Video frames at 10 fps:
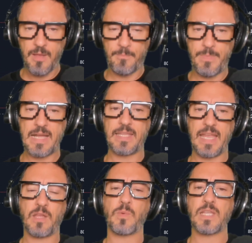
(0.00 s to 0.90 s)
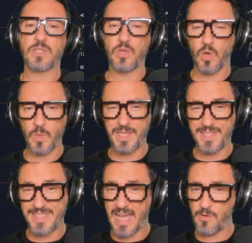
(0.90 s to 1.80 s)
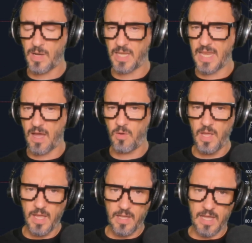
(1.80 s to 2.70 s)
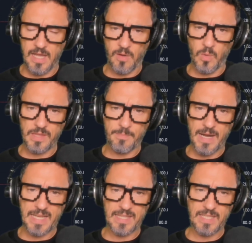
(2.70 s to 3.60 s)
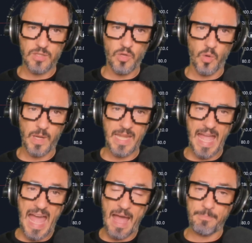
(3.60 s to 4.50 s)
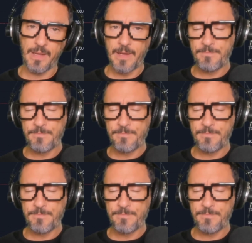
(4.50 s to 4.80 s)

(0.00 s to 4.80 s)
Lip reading: but anyways going down right now when the market is going up.